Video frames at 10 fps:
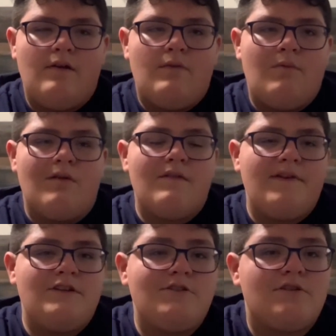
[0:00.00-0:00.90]
where
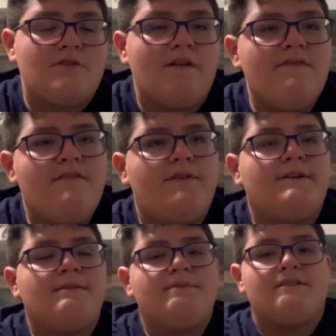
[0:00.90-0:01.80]
they just shove the
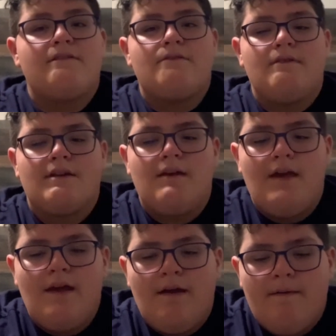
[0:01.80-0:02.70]
volumes in a little like
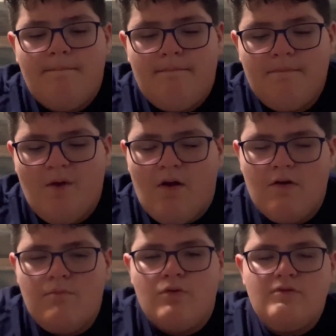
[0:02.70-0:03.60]

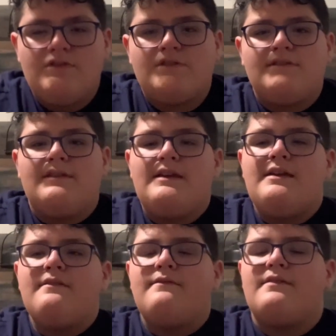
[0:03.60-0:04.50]
cardboard
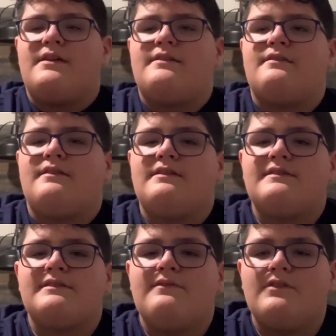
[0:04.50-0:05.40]
sleeve and it
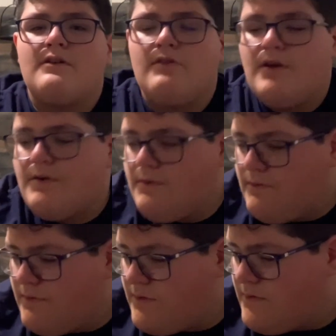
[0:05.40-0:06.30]
doesn't even close.